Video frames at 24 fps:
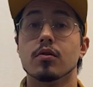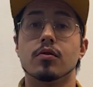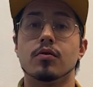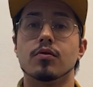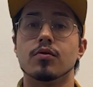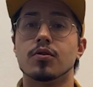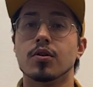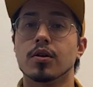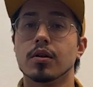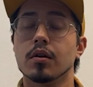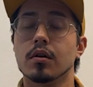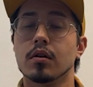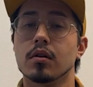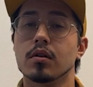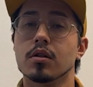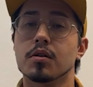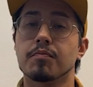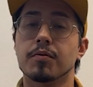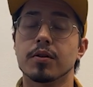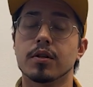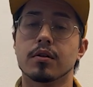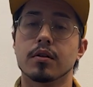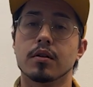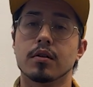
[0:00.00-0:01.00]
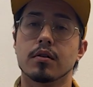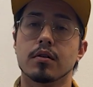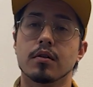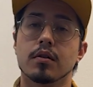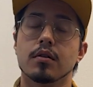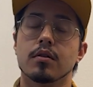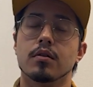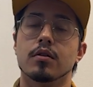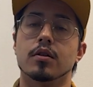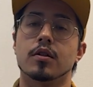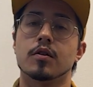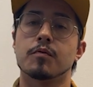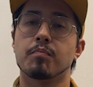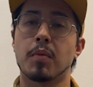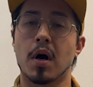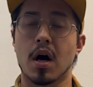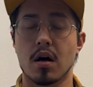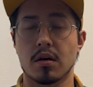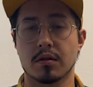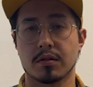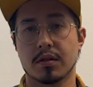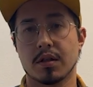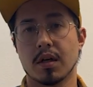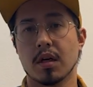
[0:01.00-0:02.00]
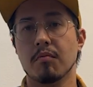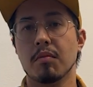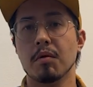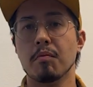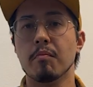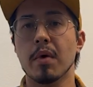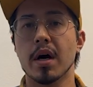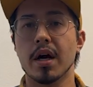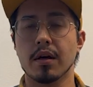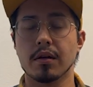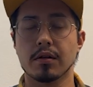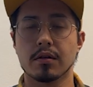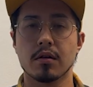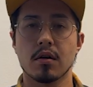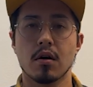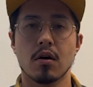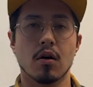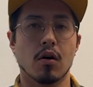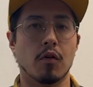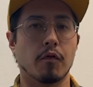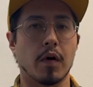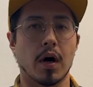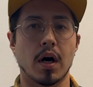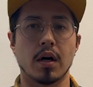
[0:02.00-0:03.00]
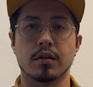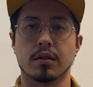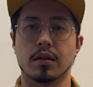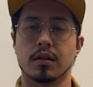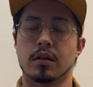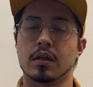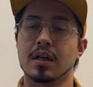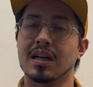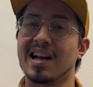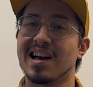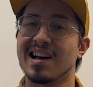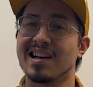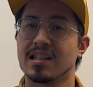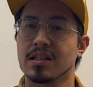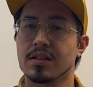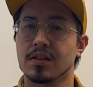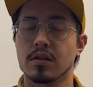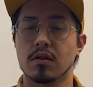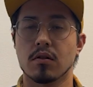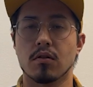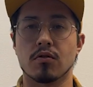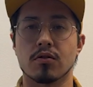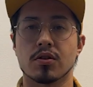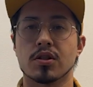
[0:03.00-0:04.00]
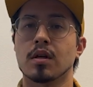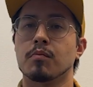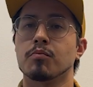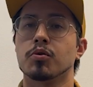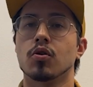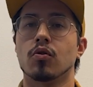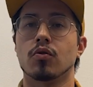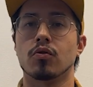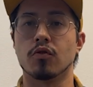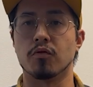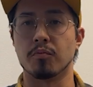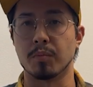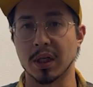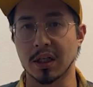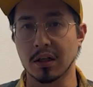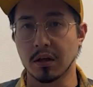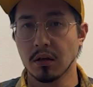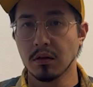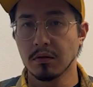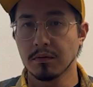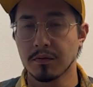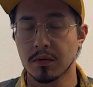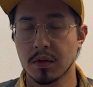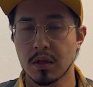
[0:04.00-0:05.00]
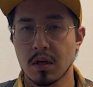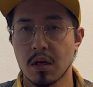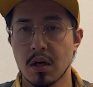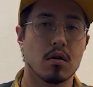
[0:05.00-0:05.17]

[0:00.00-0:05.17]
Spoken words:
Generally speaking, this part can be made of either glass or some sort of metal,